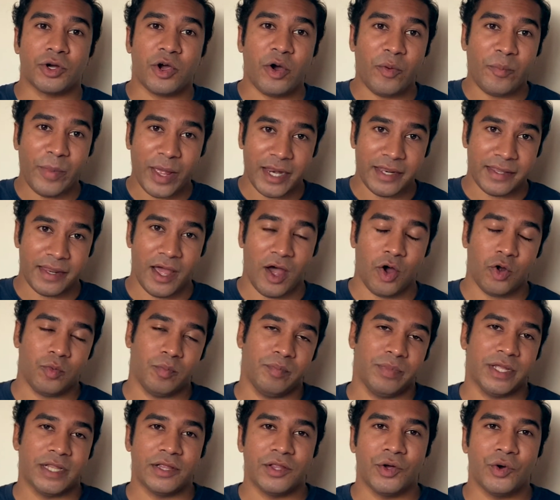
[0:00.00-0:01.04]
comment down
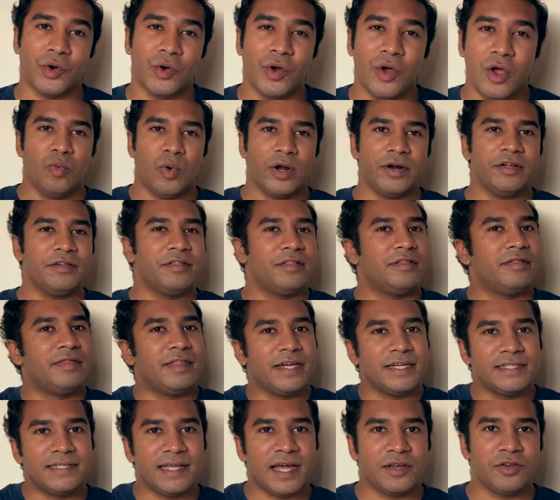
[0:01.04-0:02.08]
below, what are the
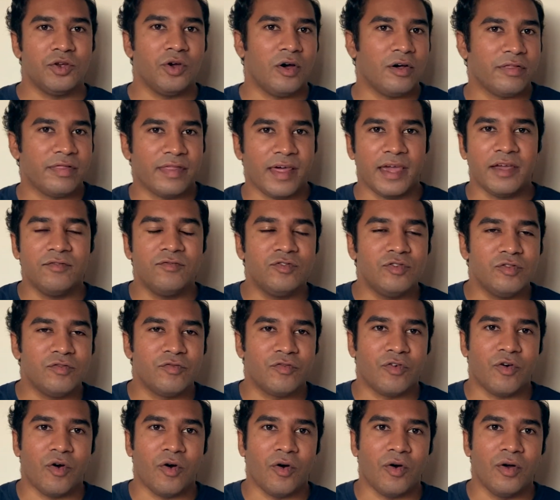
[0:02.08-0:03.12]
things that you are thankful
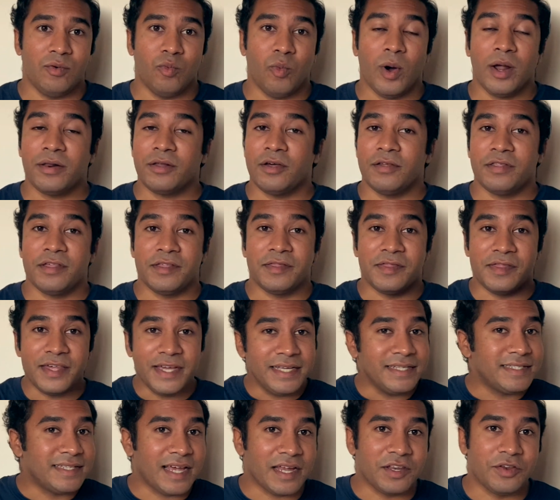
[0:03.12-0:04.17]
for? What are the
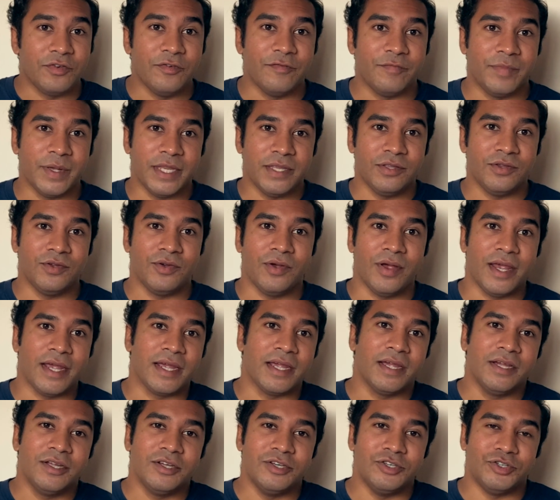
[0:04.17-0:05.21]
things that you've been doing
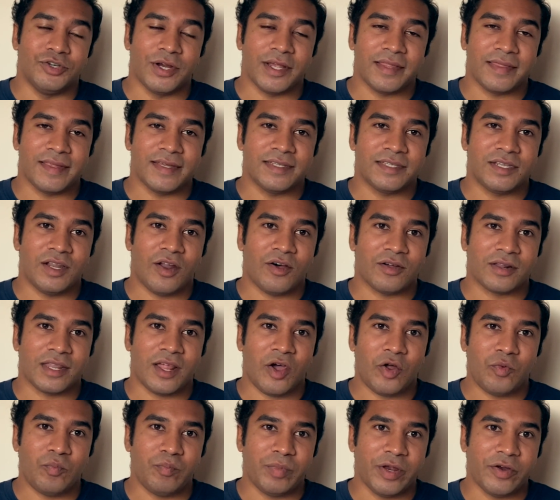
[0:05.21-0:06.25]
during this
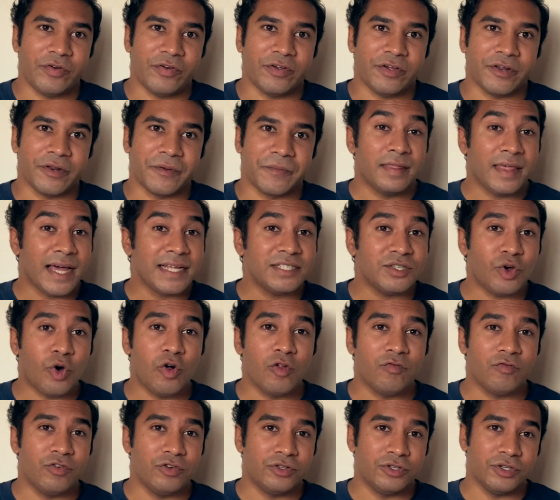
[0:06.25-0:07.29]
lockdown period? That's
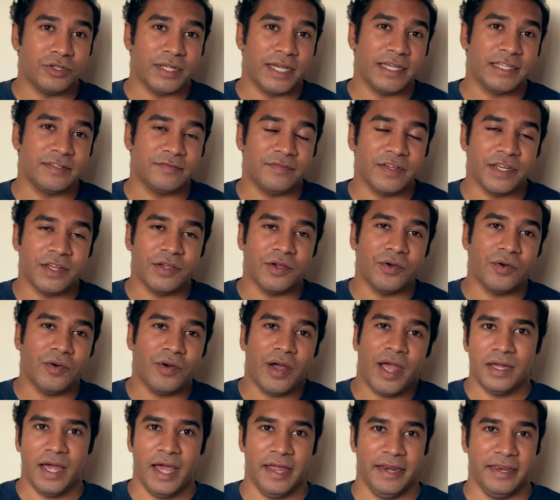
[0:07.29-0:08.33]
all for today's video,
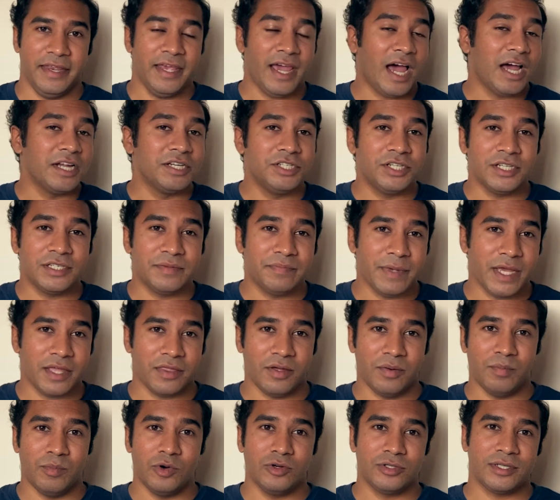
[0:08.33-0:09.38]
and yeah, just make
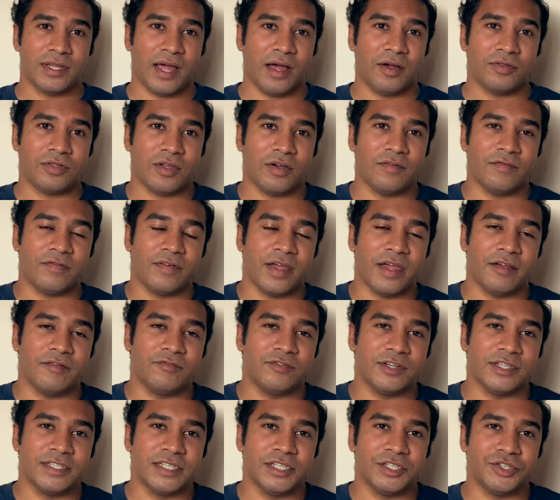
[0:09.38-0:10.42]
the most out of
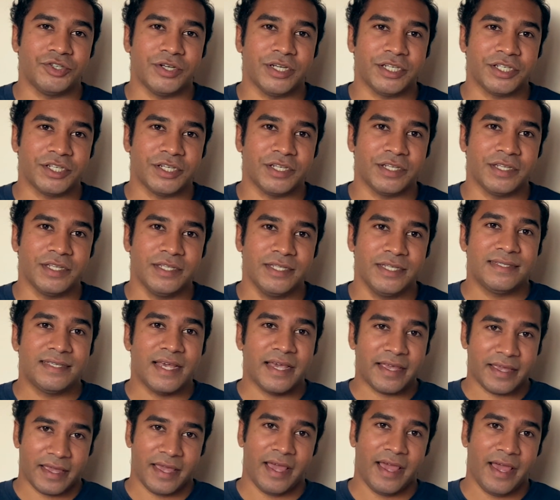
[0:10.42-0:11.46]
every situation.
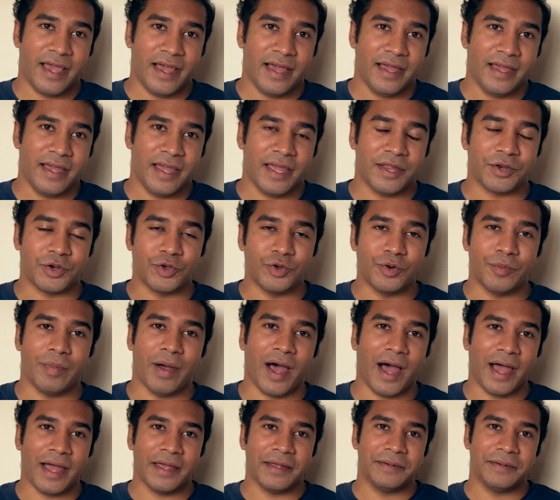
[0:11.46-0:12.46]
Take care and goodbye.